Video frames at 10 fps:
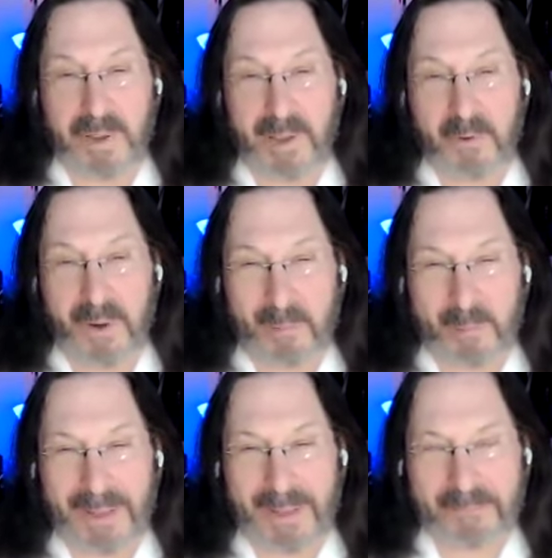which we have quite a
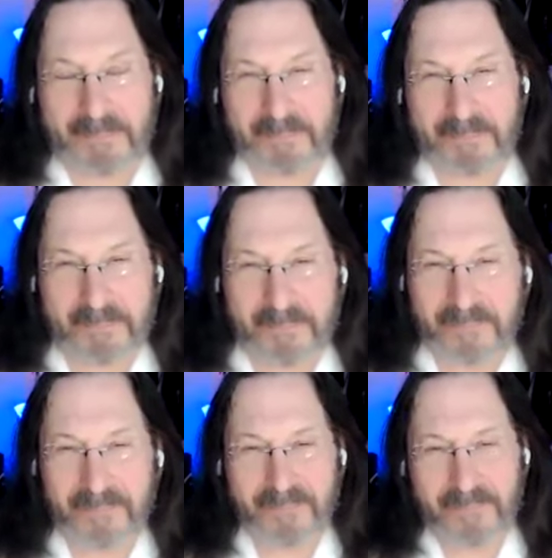bit.
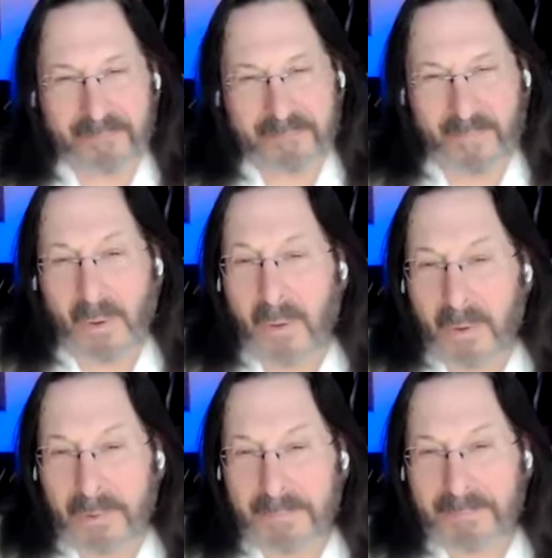
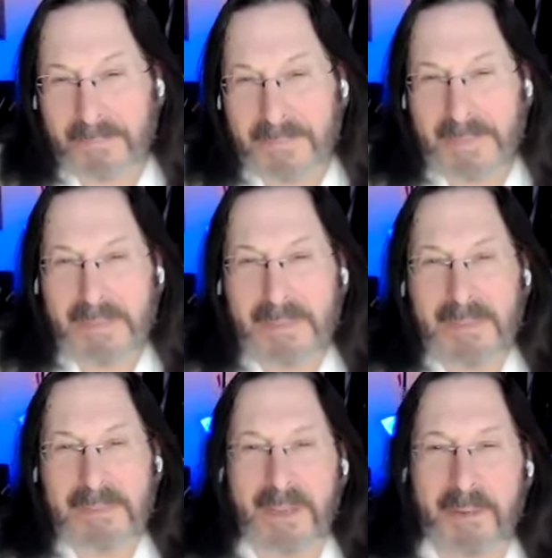Oh,
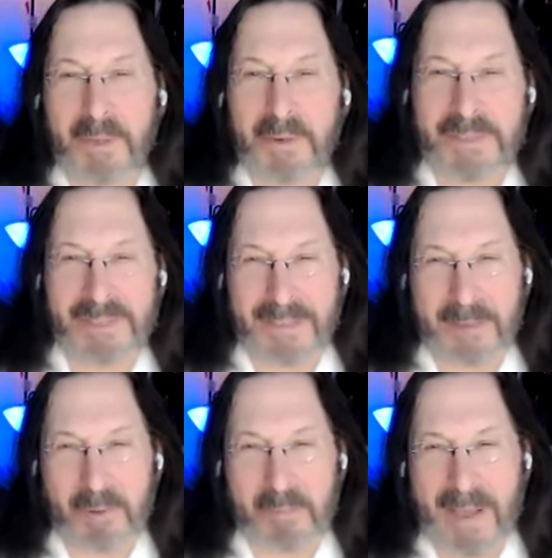time to go to
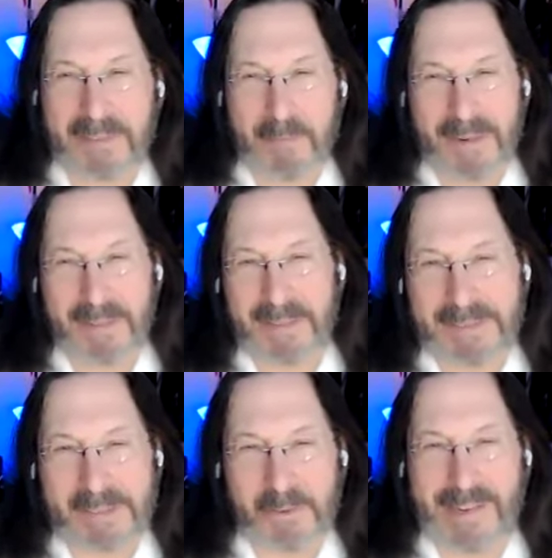sleep or back to my
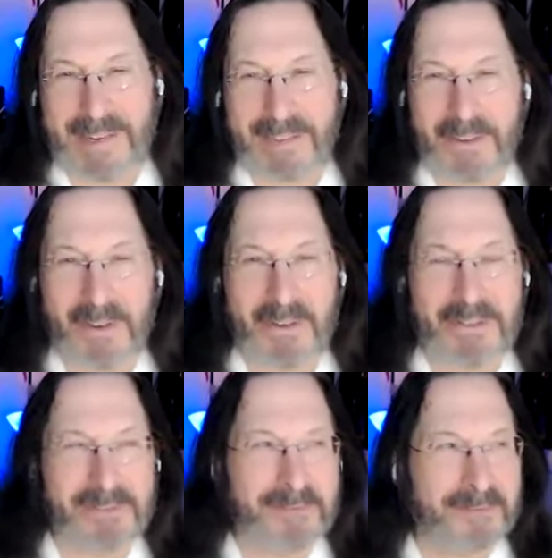little screen, you
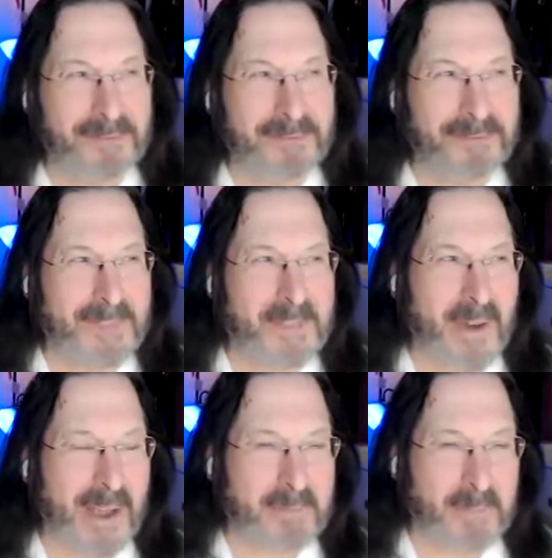know,
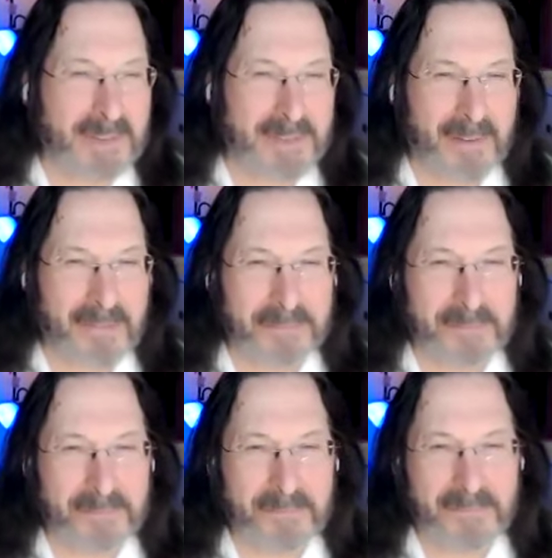distract myself.
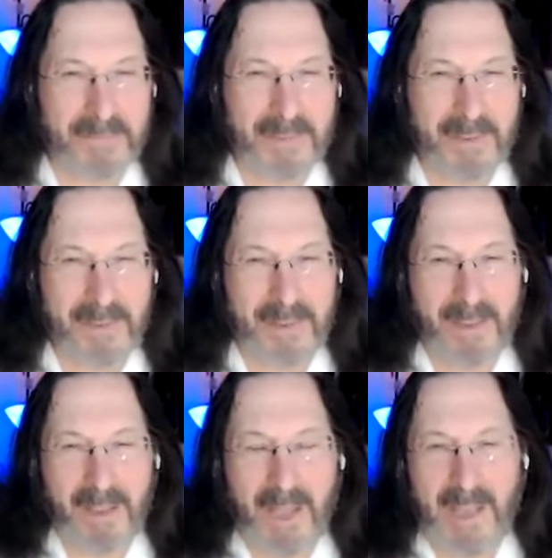
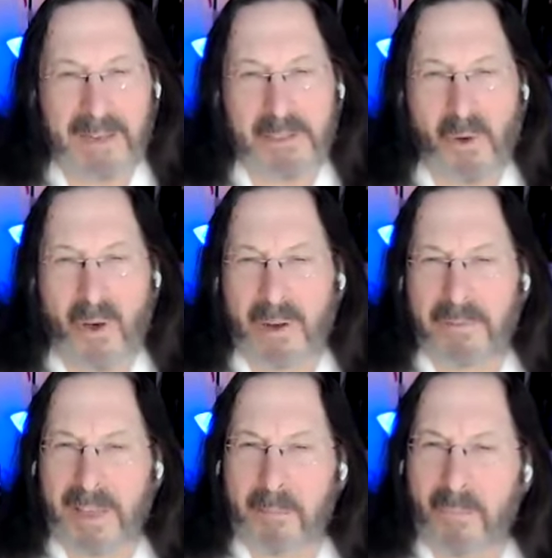And so all
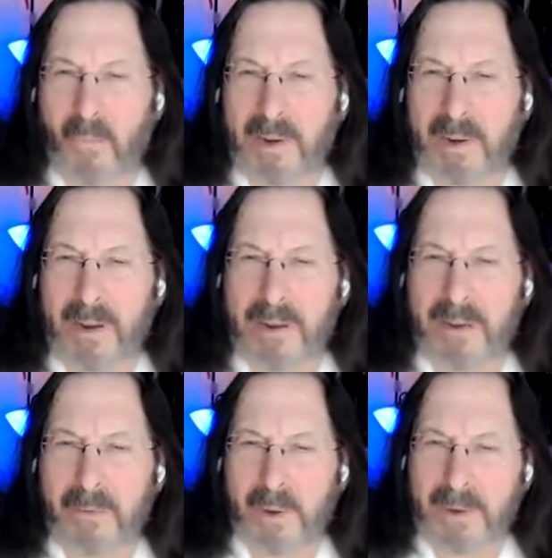of them, when then,
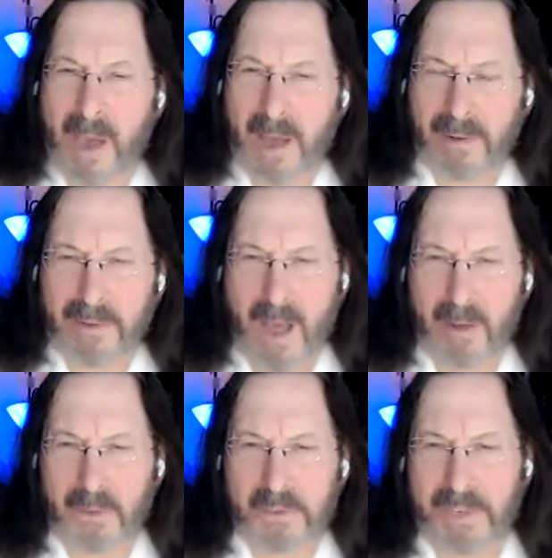when not
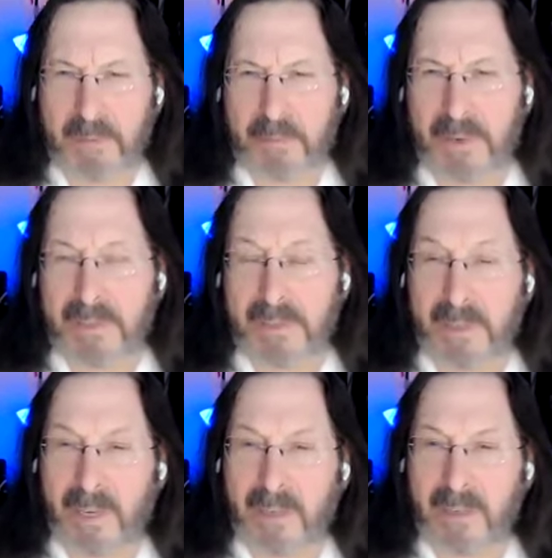acknowledged, can put us
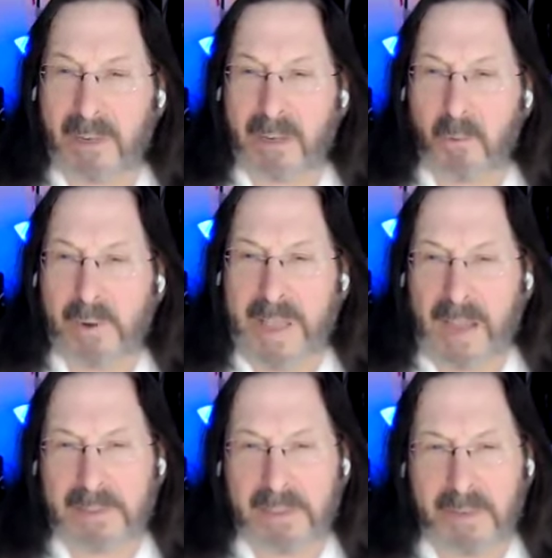in a
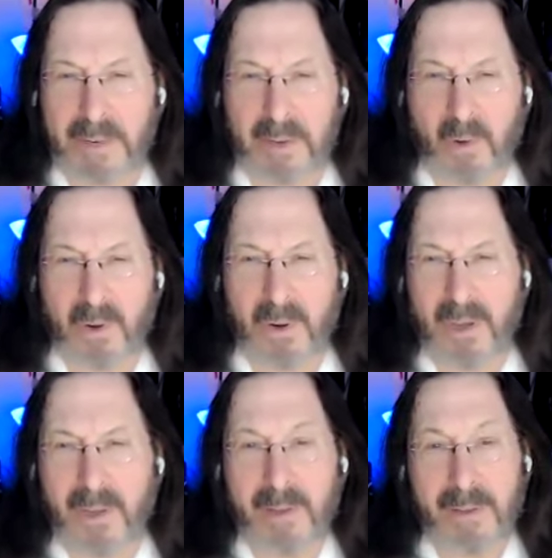reactivity or